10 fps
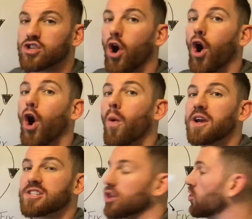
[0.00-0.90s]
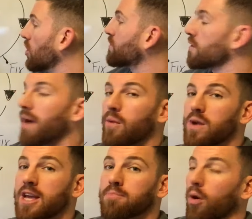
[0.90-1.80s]
to always look for my
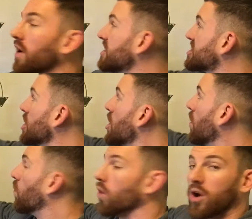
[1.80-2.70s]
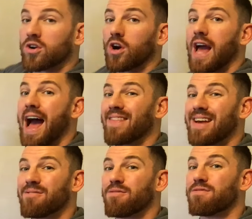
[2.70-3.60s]
weak points, work, and
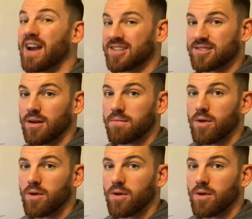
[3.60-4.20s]
then fix them.